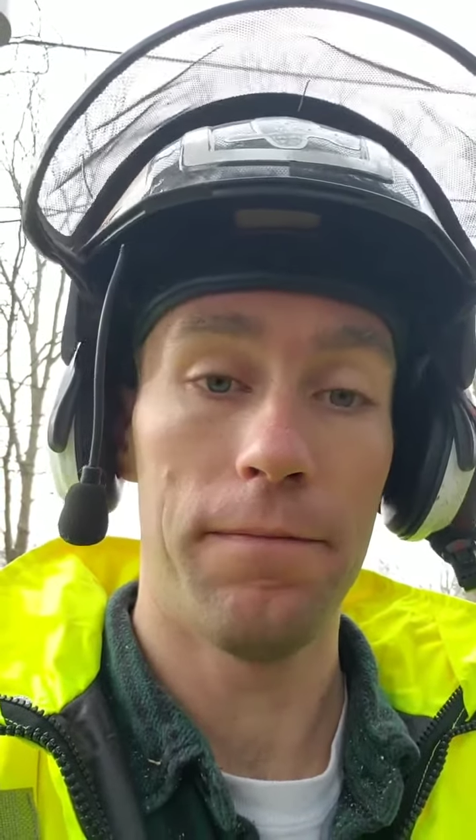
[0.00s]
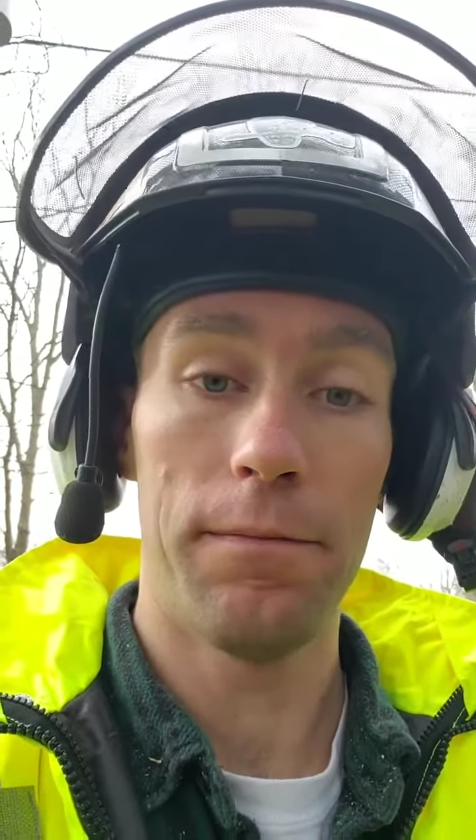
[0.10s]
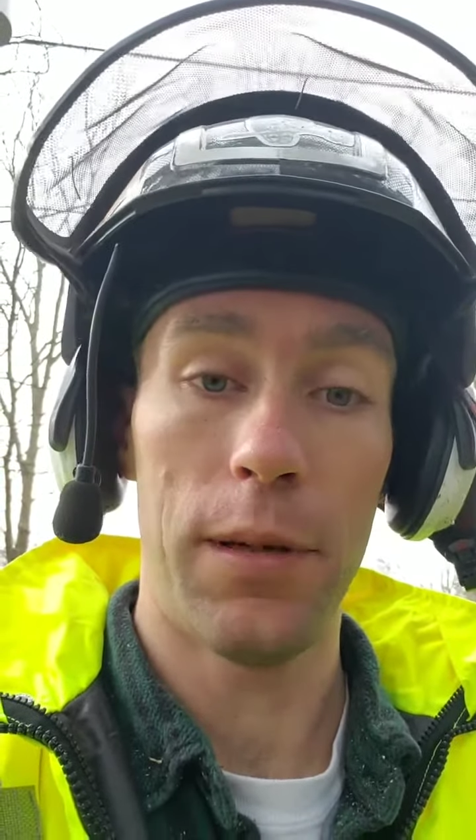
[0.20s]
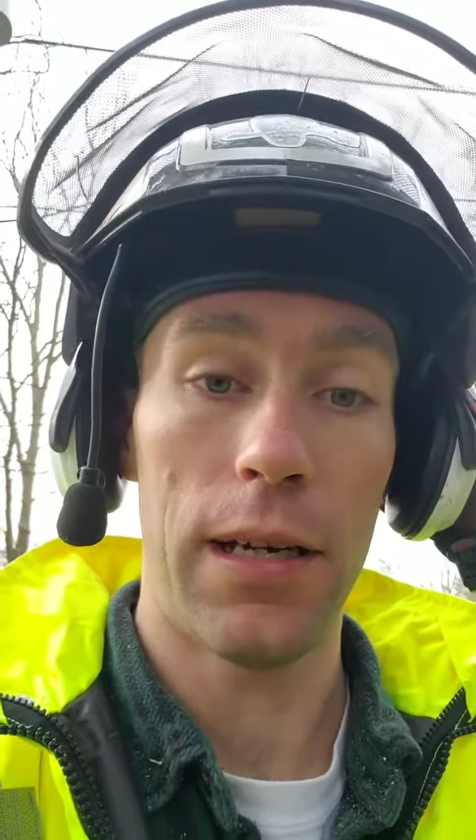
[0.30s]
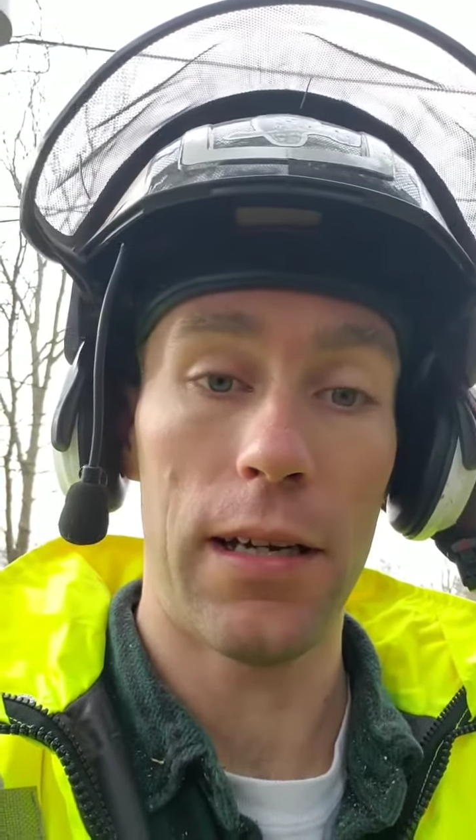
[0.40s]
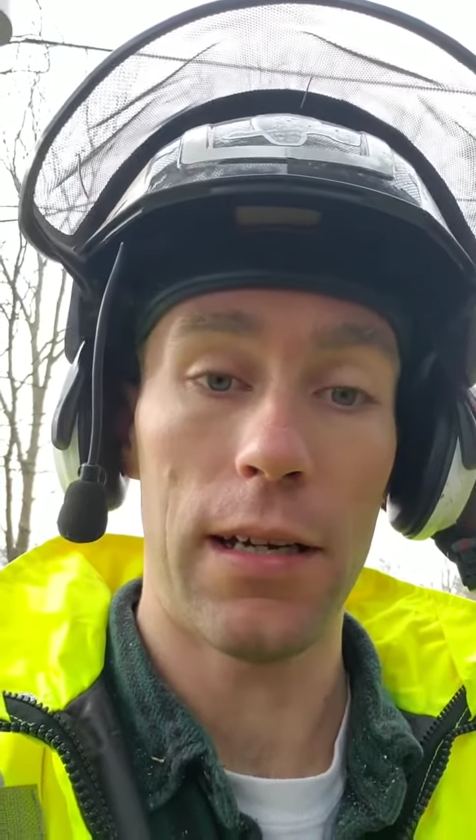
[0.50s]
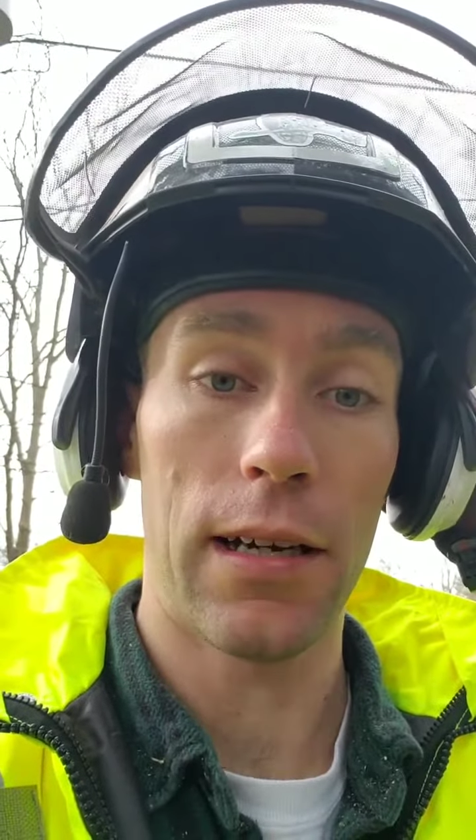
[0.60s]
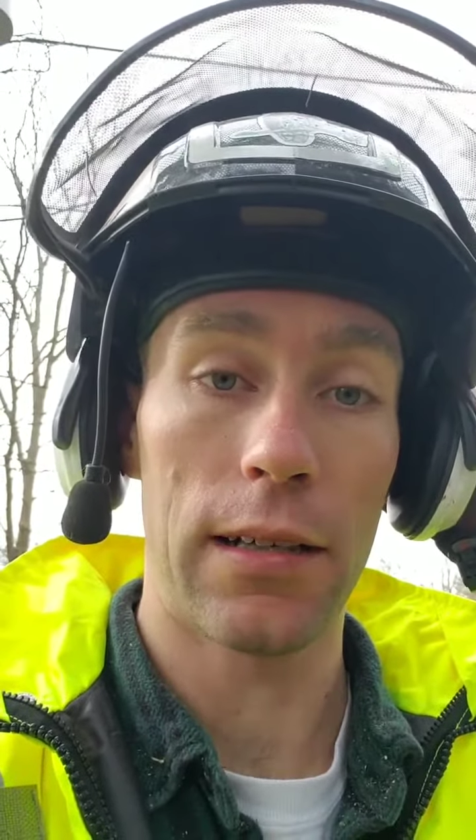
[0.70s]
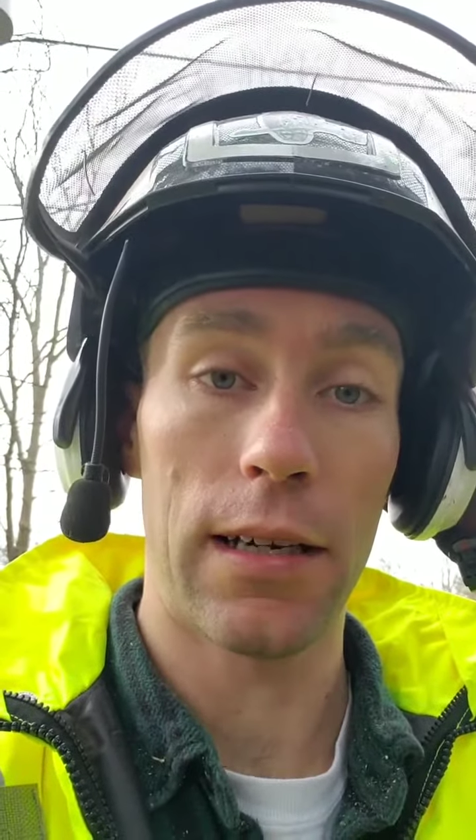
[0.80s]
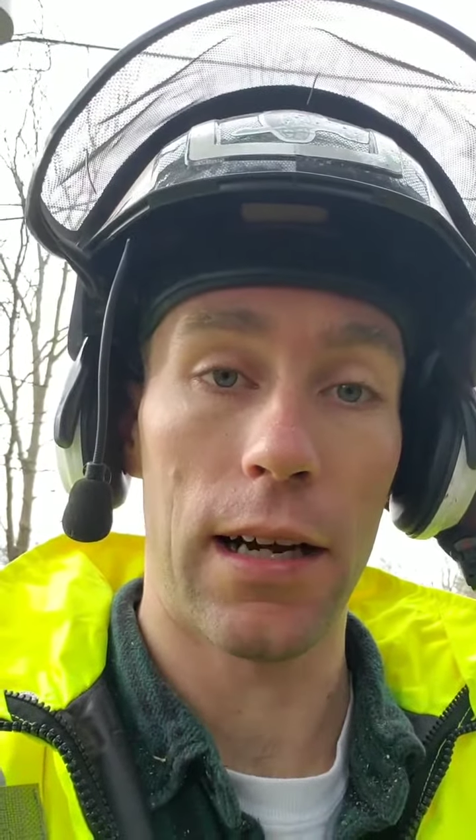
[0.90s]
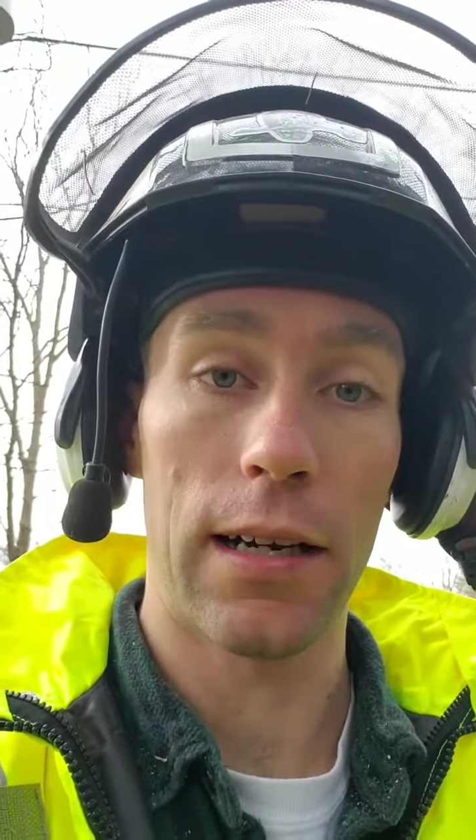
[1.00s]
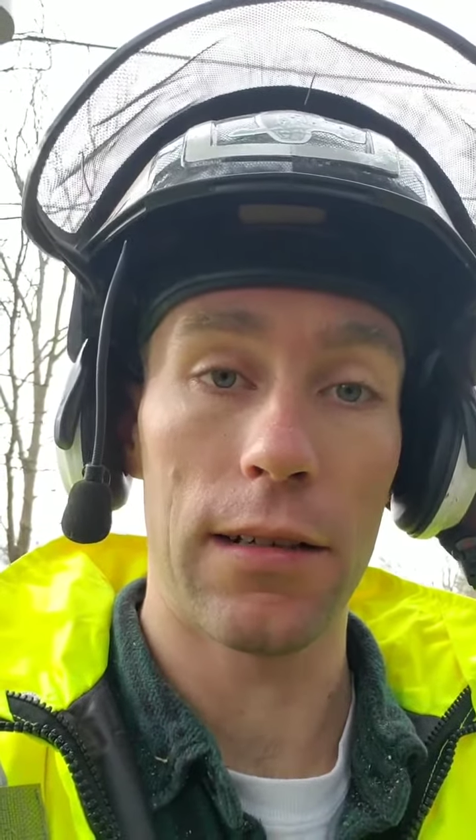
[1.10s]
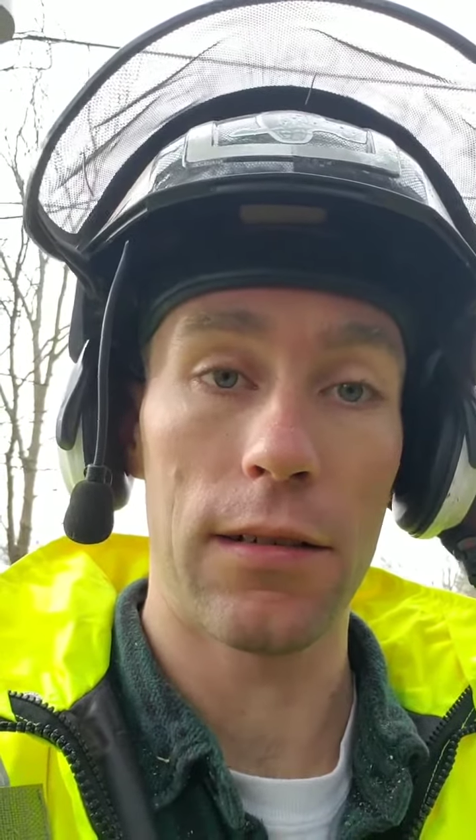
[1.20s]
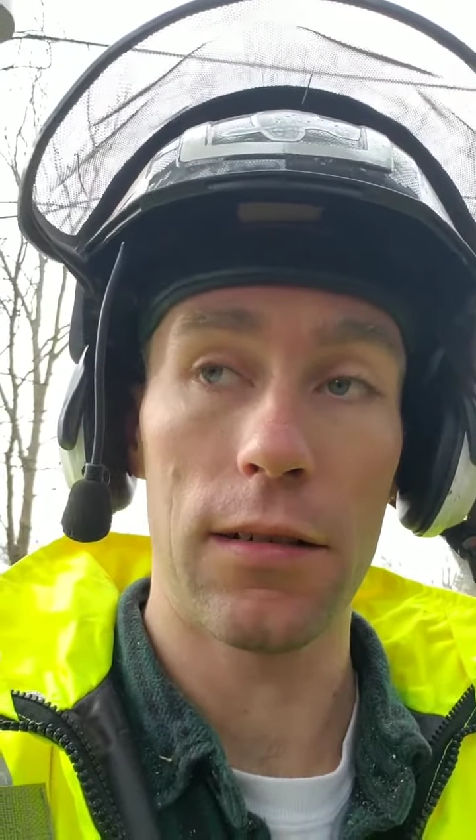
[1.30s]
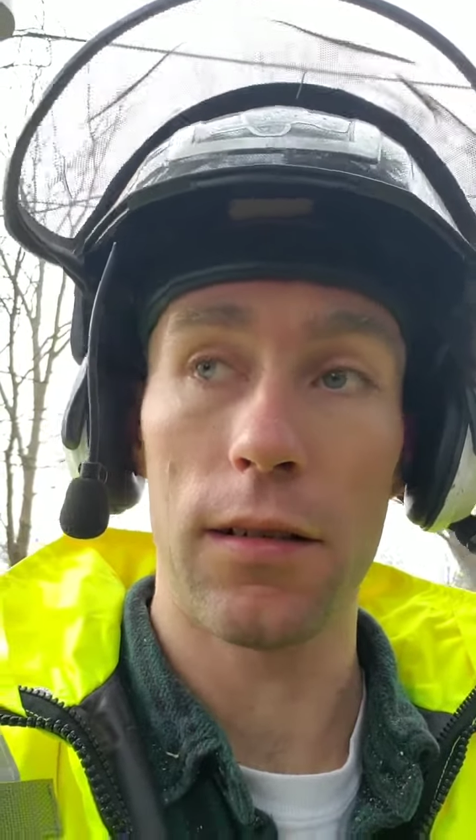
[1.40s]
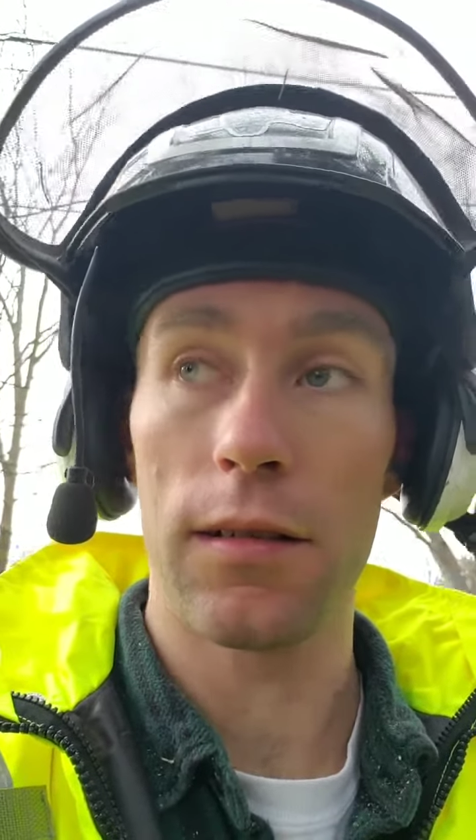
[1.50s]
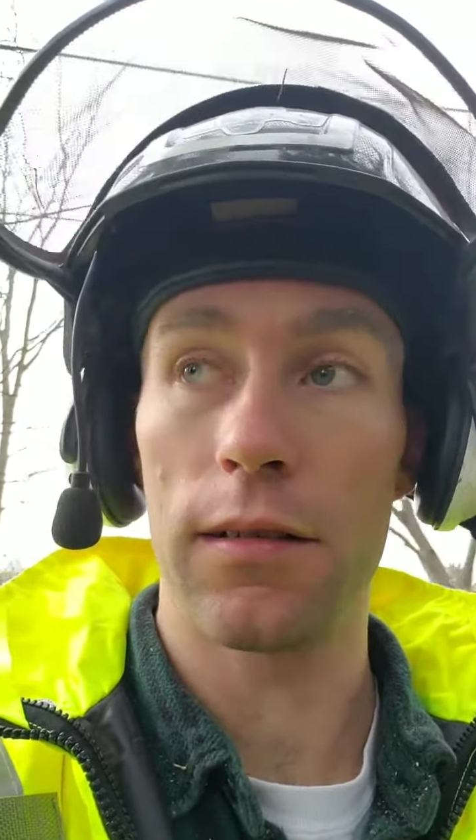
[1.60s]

be unkind to